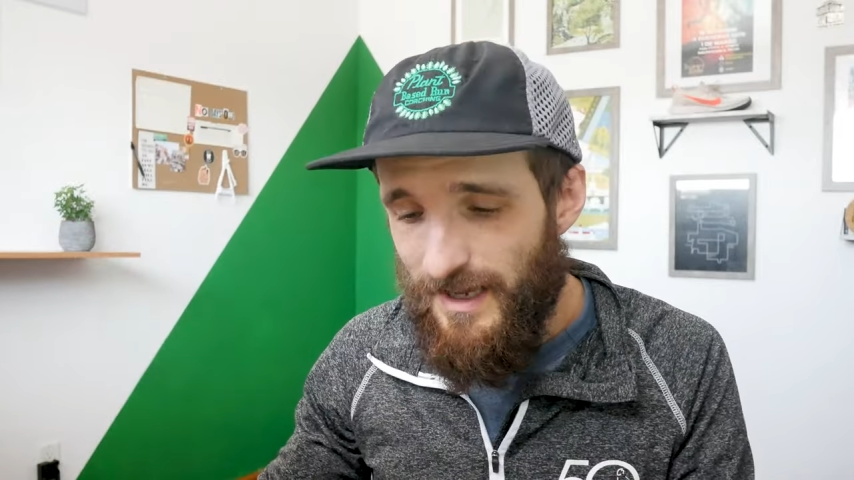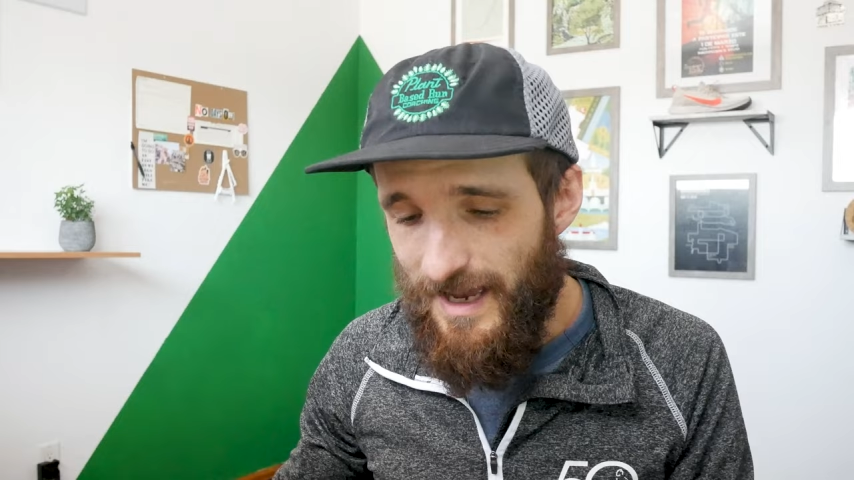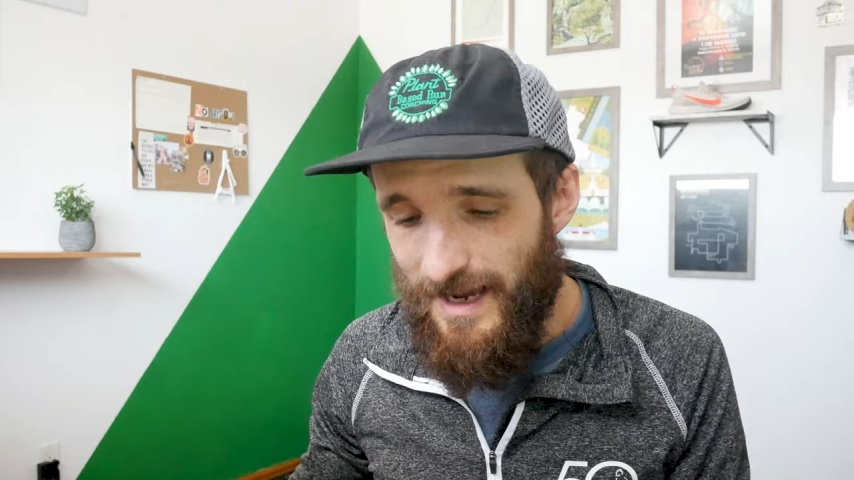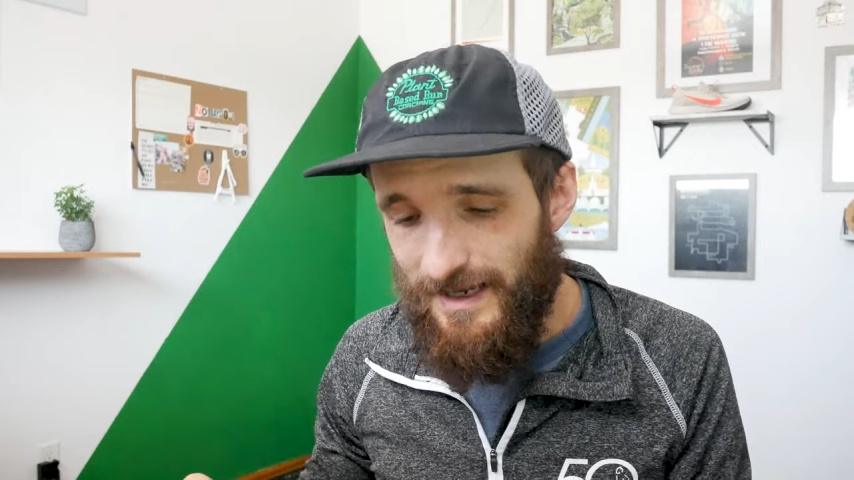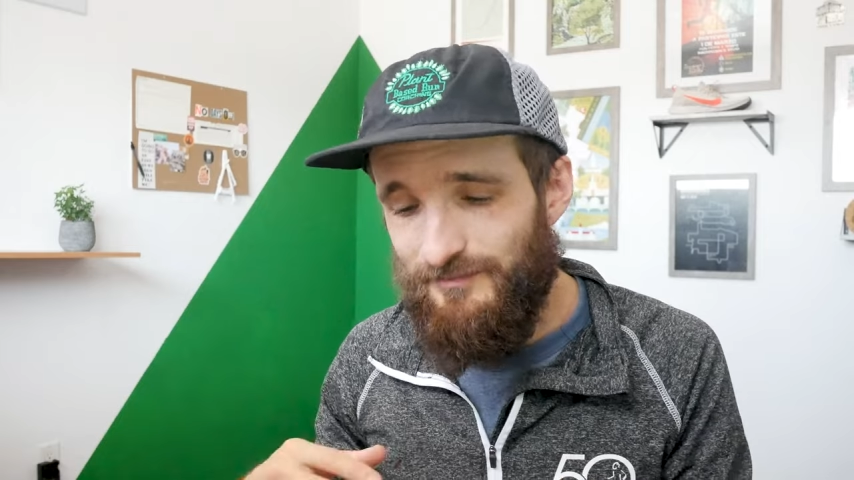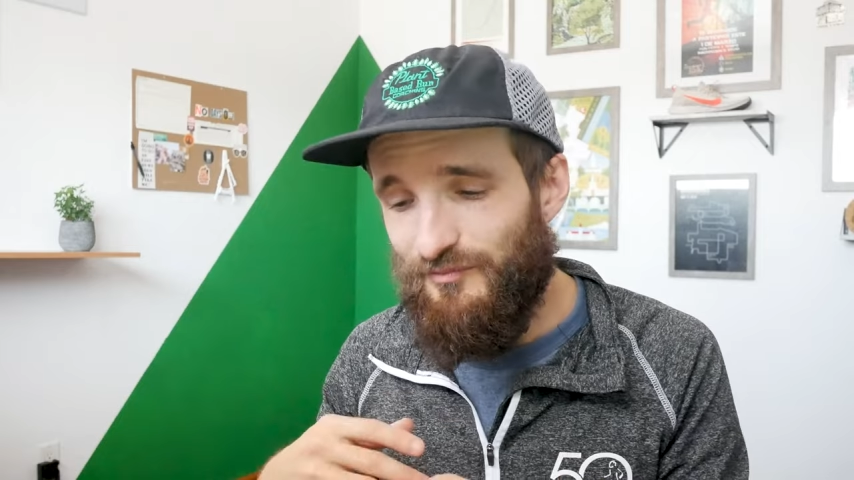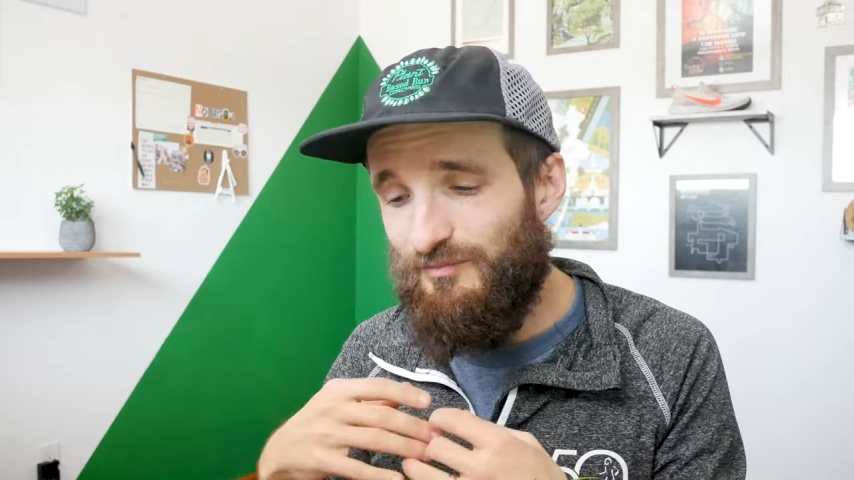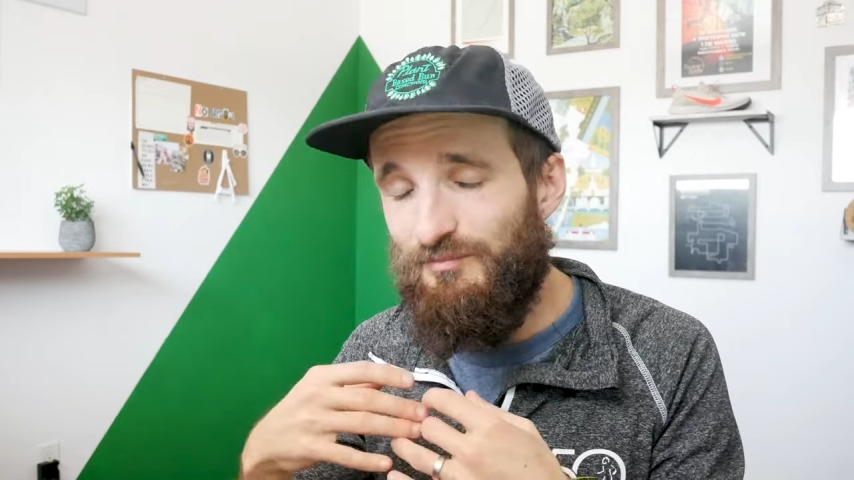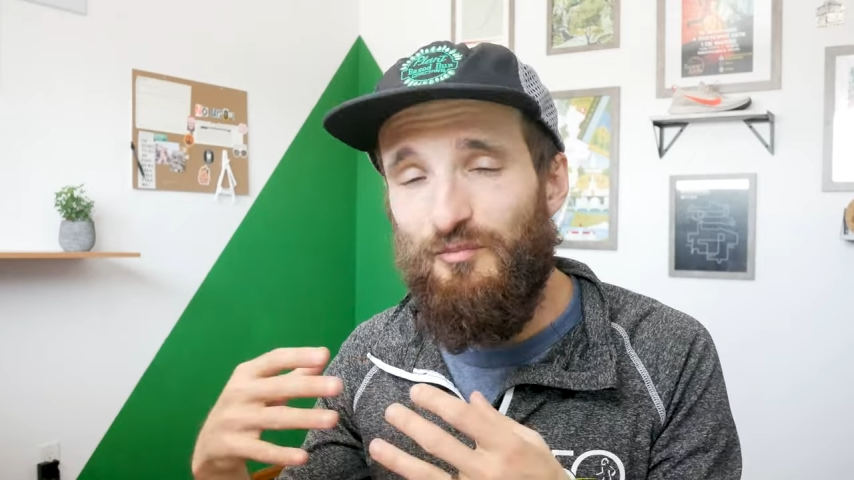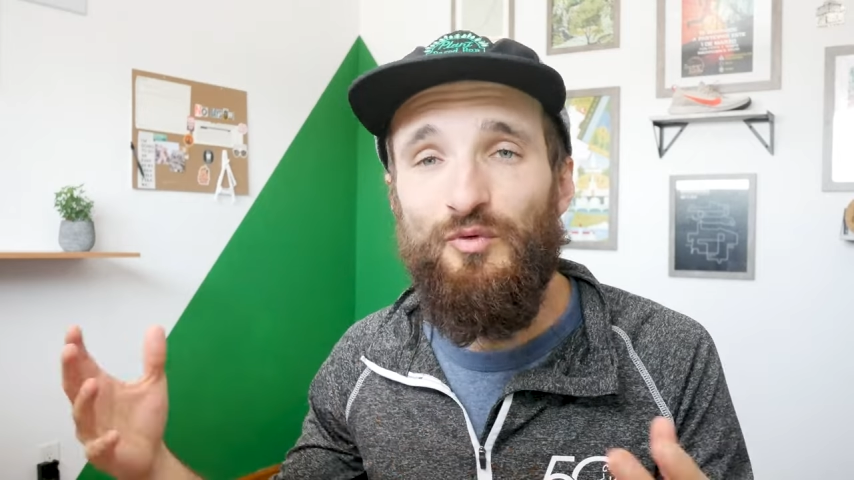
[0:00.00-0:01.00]
at
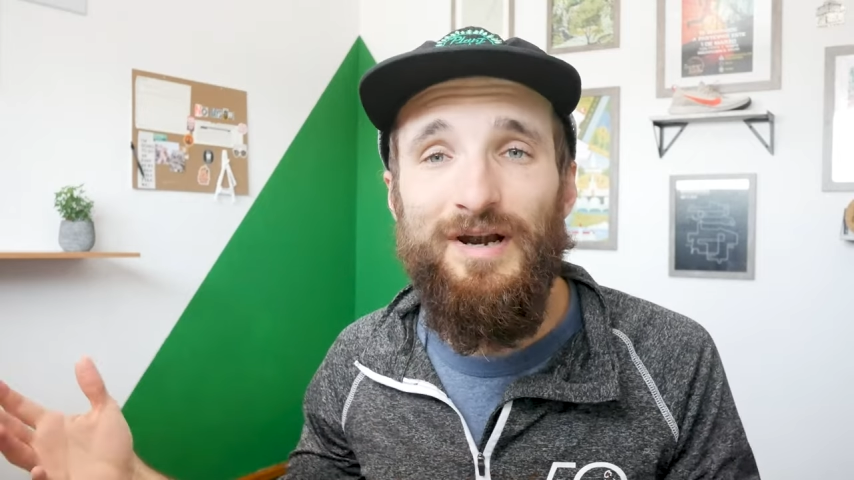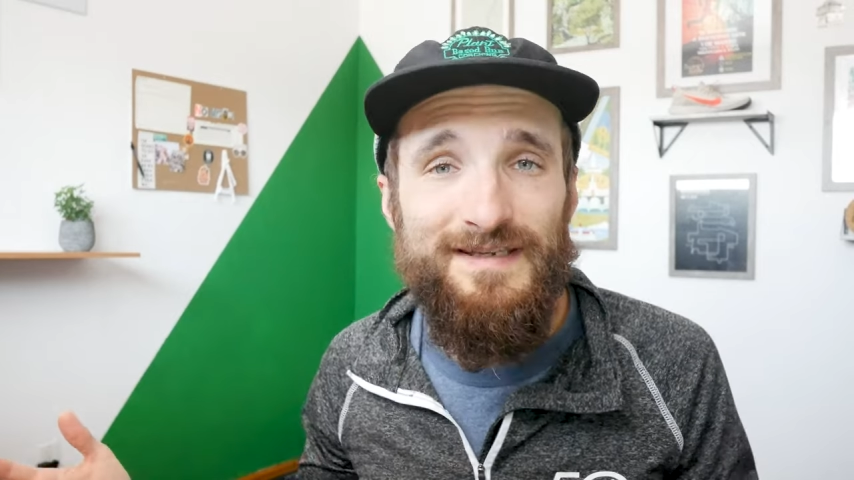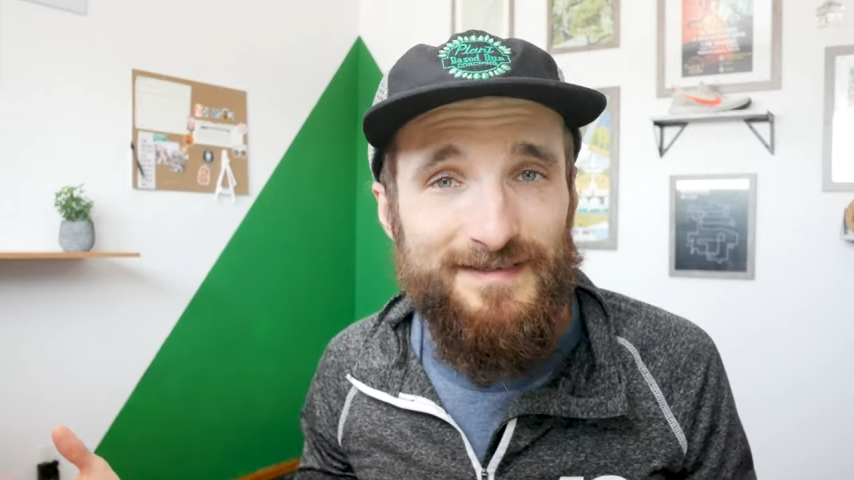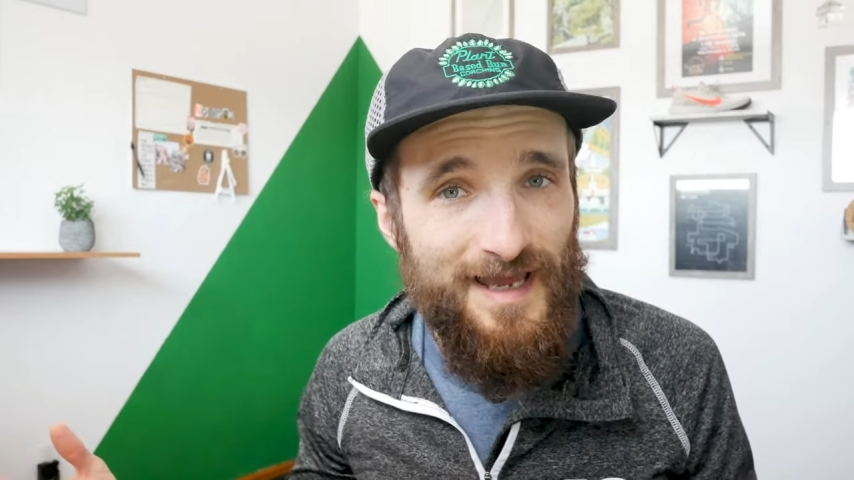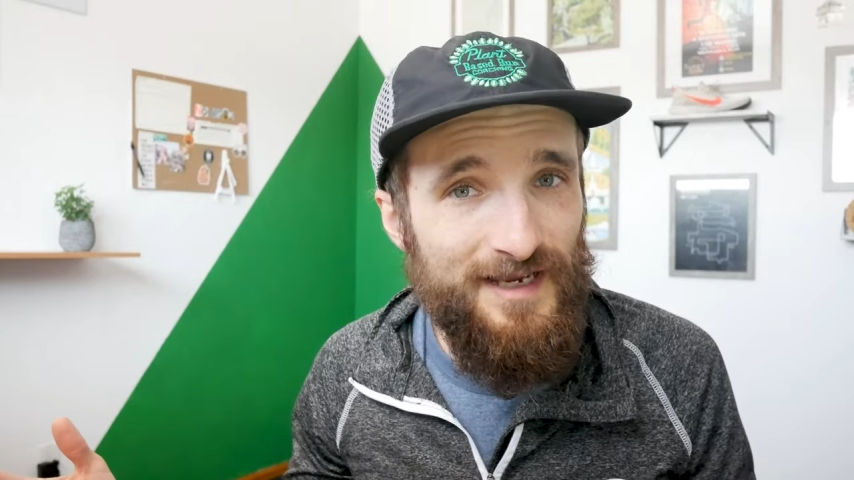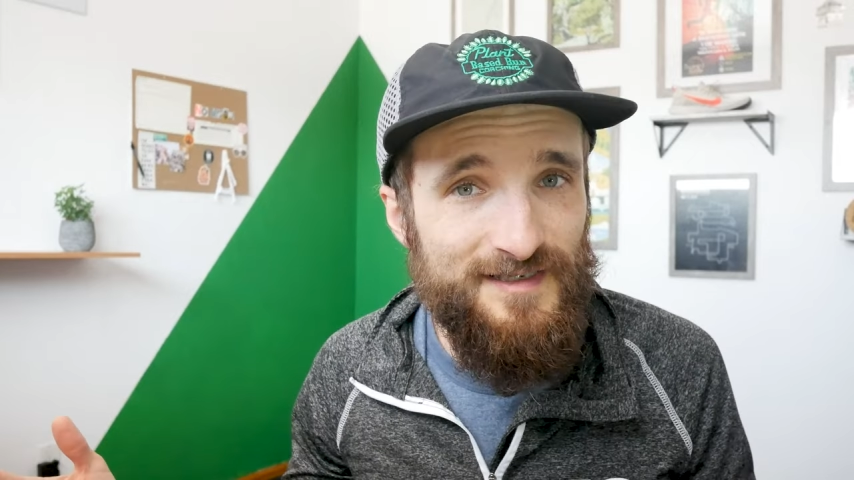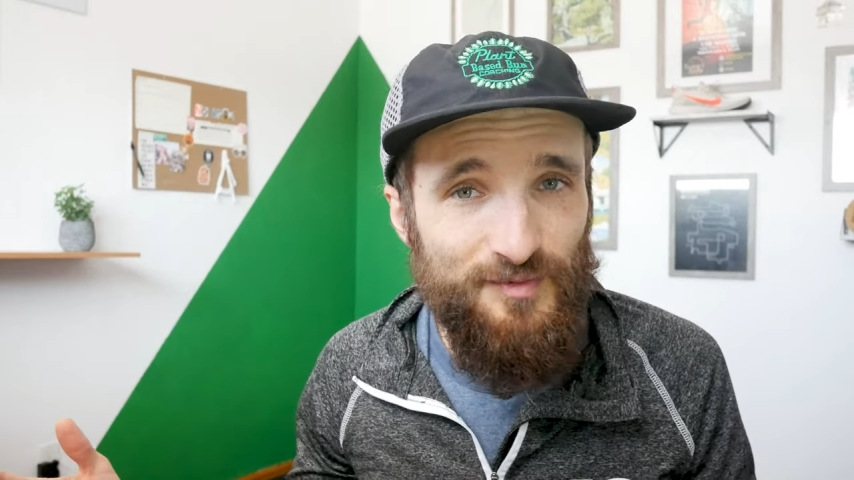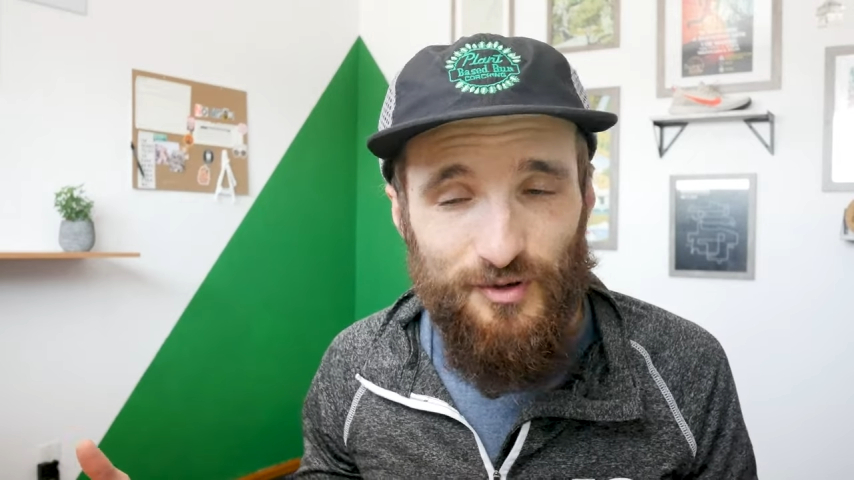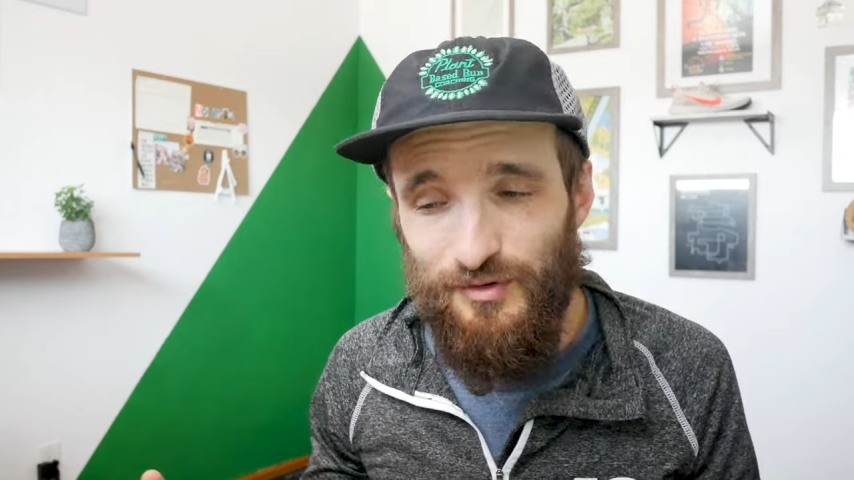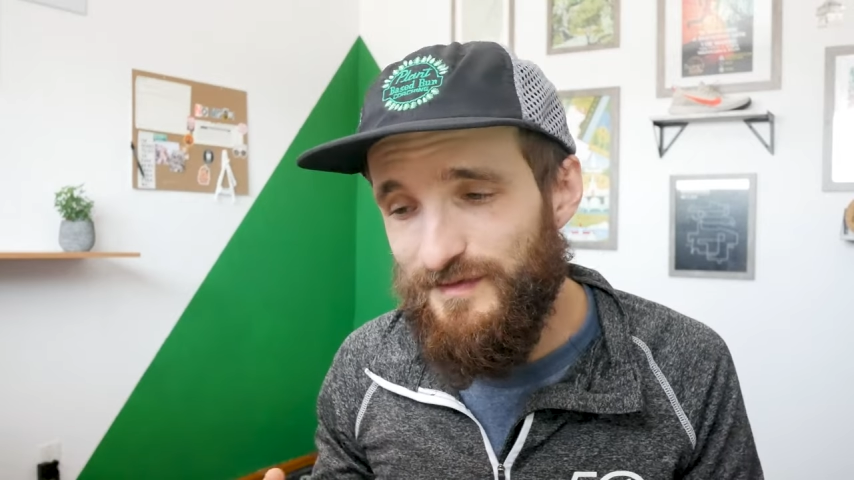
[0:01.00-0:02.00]
race
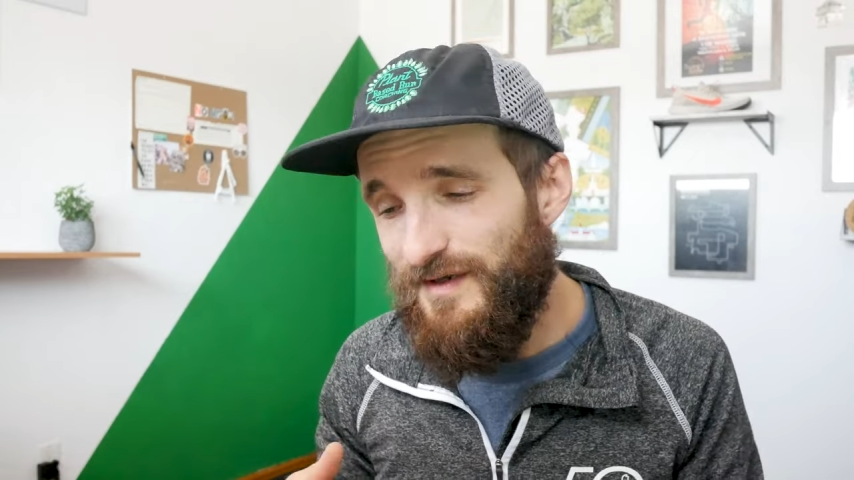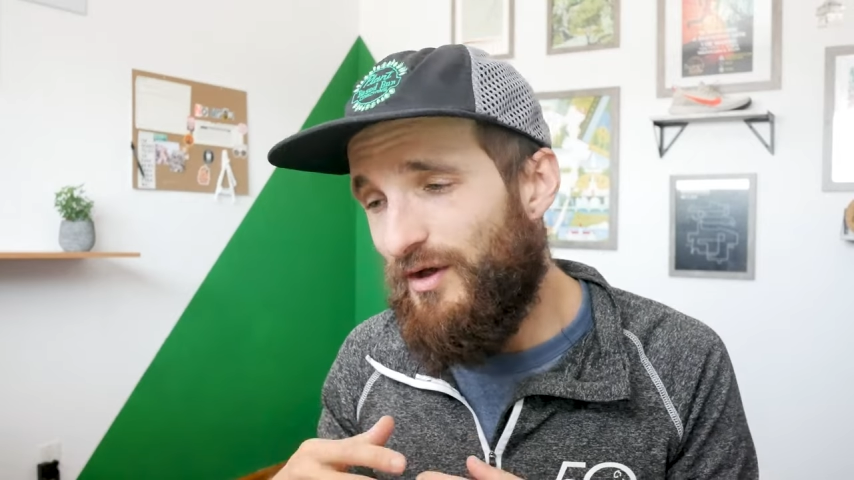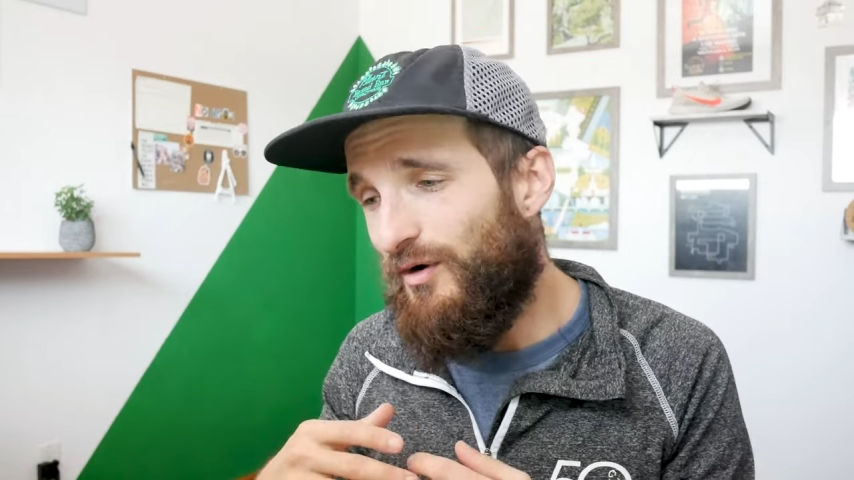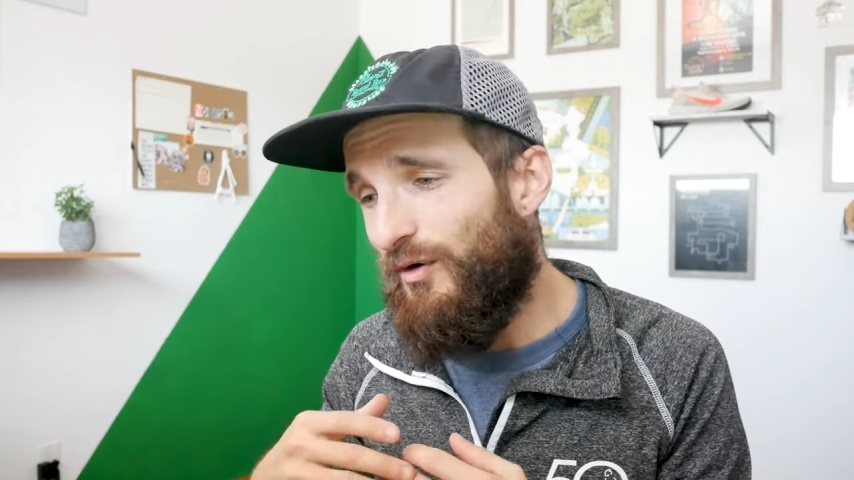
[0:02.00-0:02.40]
expos